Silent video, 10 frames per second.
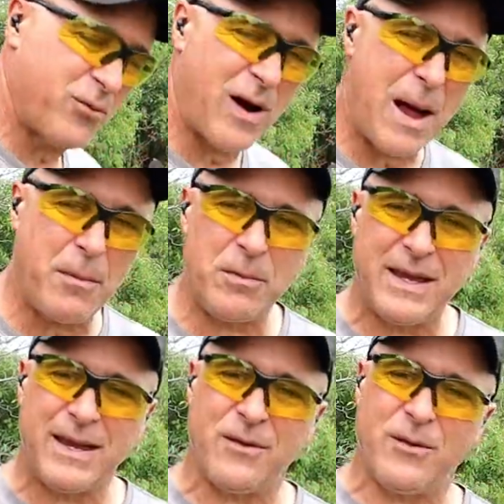
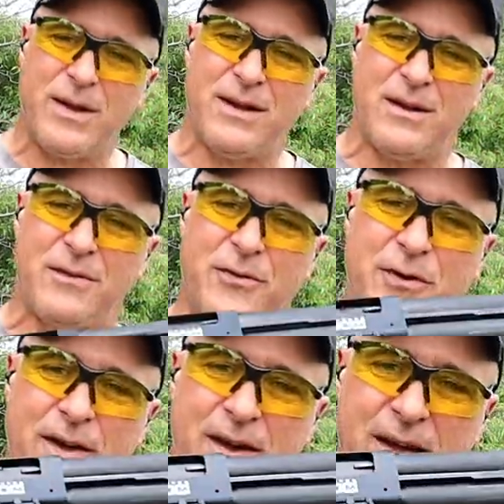probably get rid
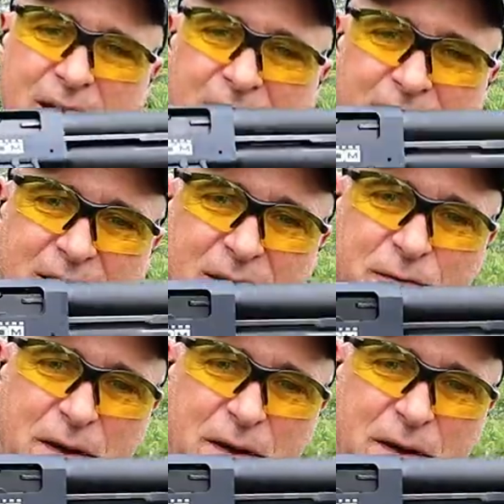of the